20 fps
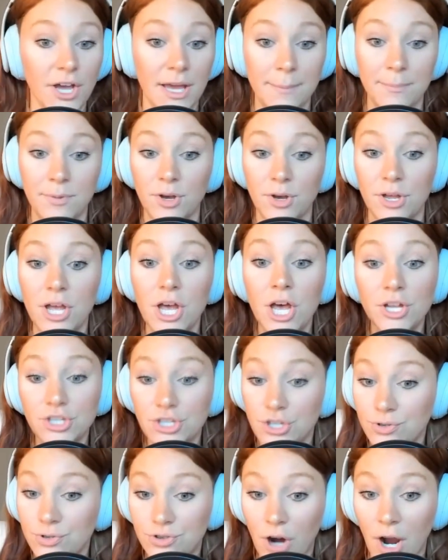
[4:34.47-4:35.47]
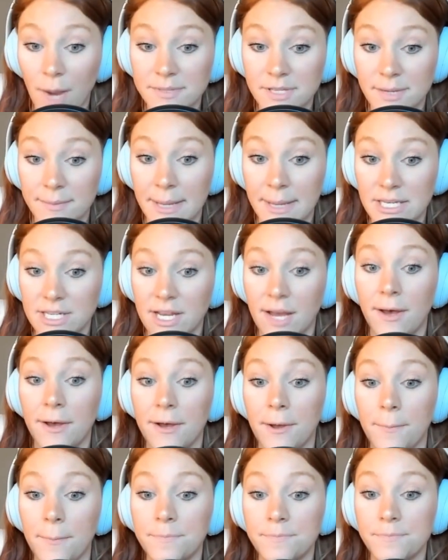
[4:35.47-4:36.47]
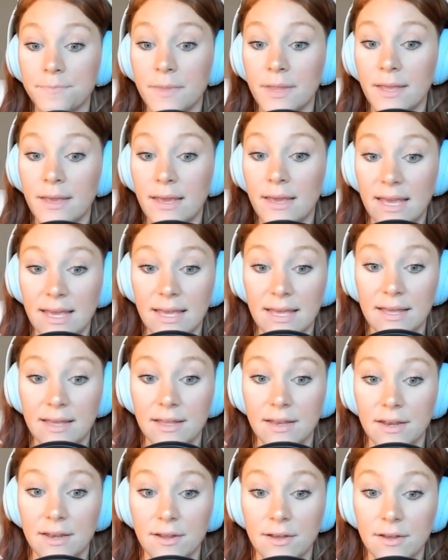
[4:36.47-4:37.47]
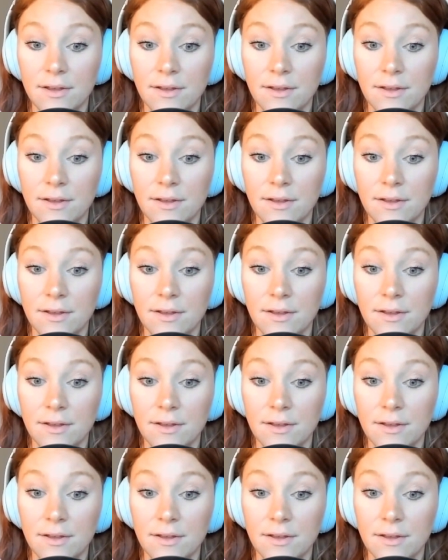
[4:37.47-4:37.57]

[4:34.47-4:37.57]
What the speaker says: I put 2 drops on my tongue in